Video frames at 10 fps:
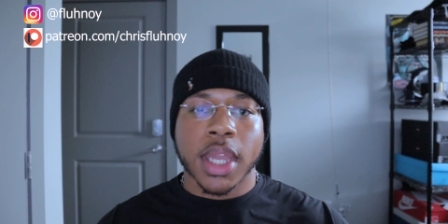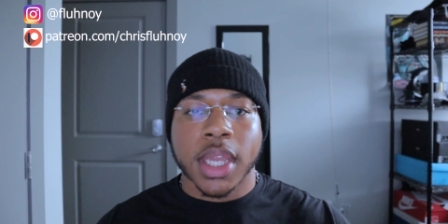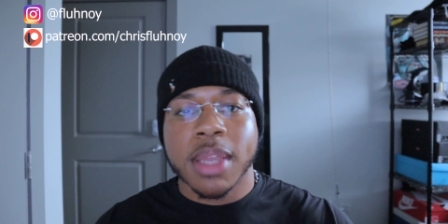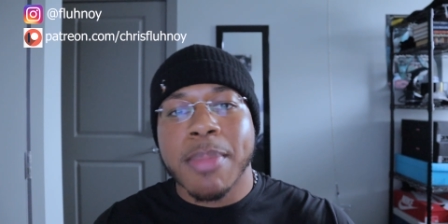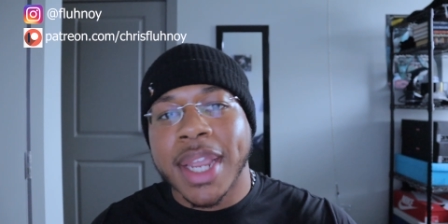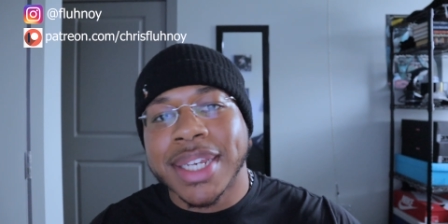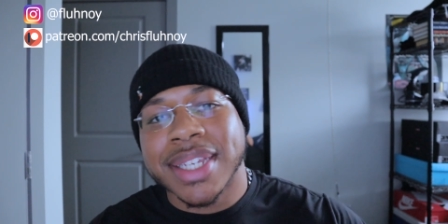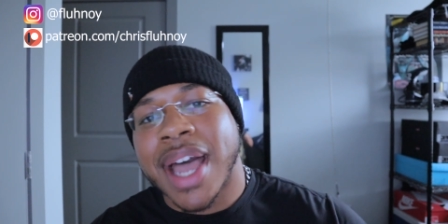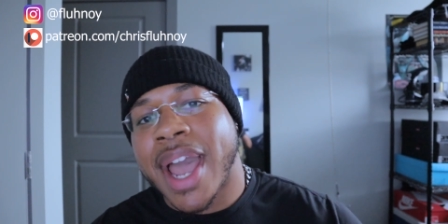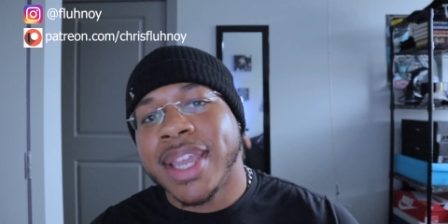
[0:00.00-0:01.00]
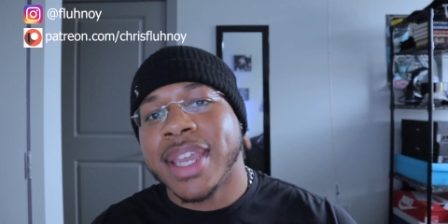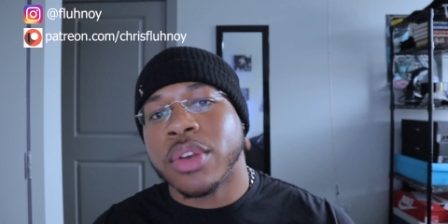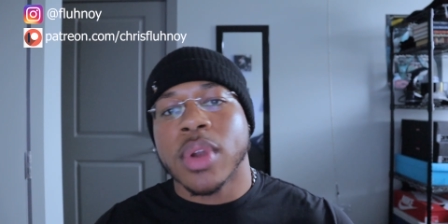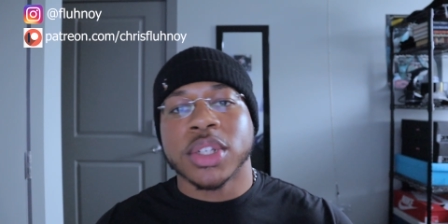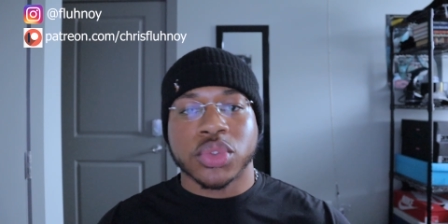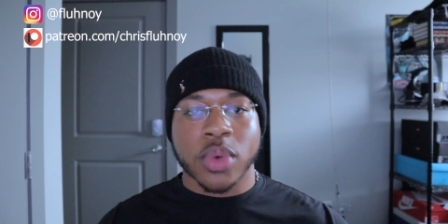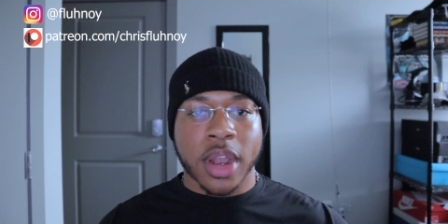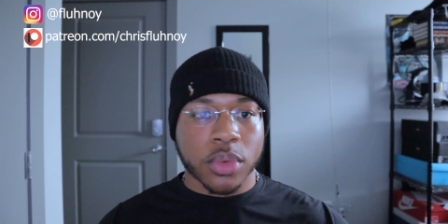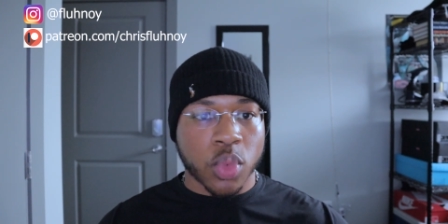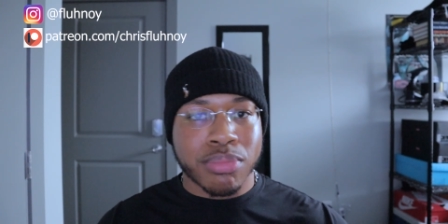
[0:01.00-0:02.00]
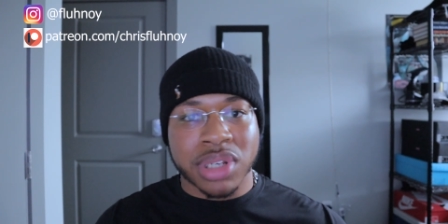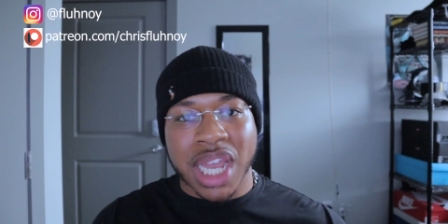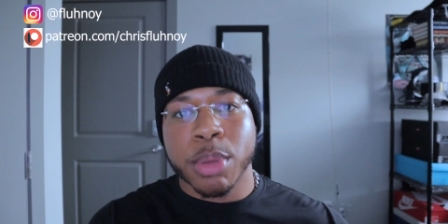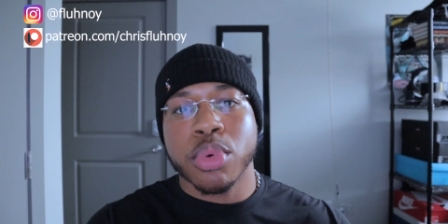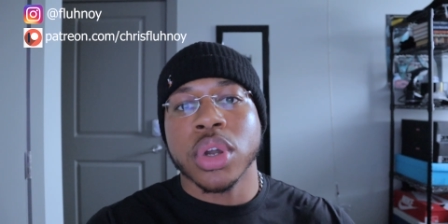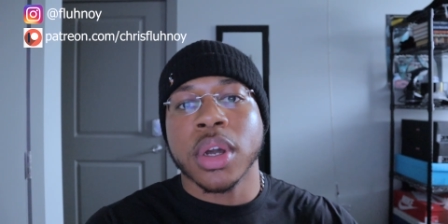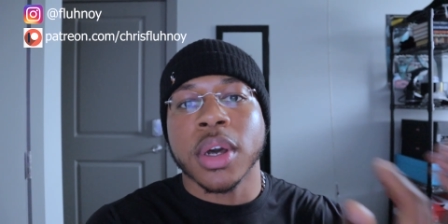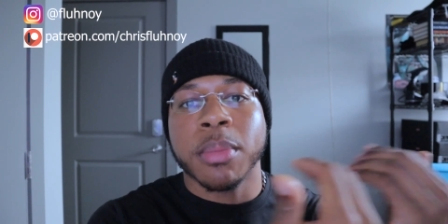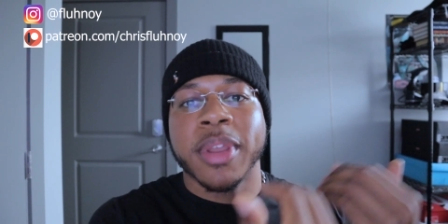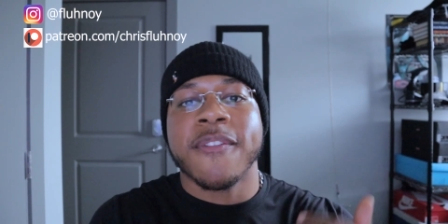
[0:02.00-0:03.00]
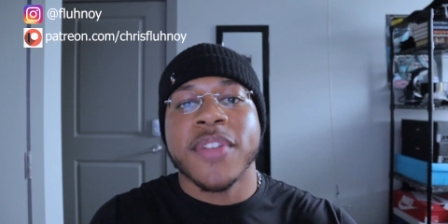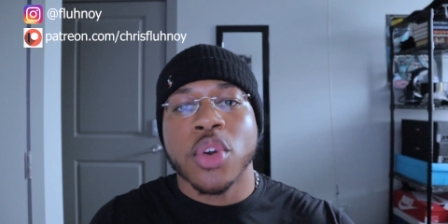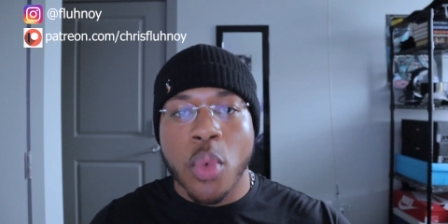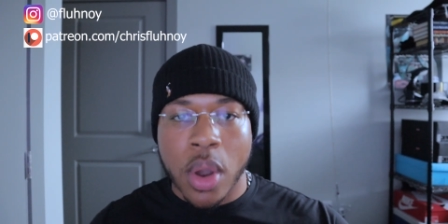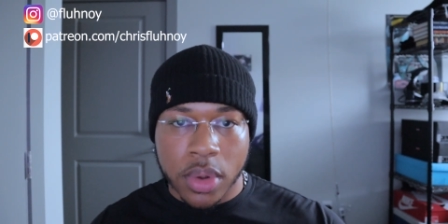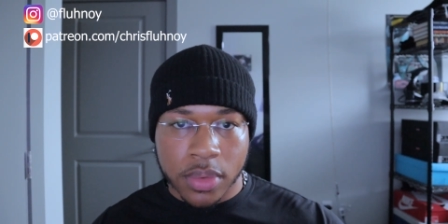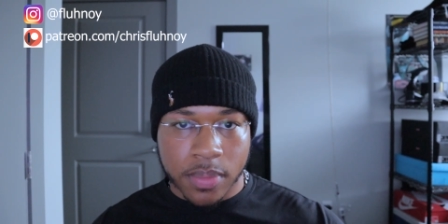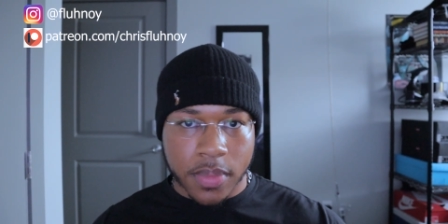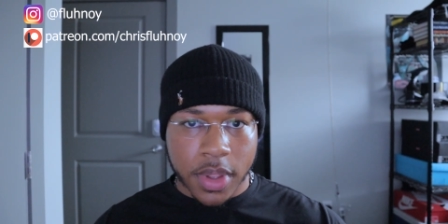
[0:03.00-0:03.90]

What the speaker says: He made this high-end restaurant where black people could come and feel welcome.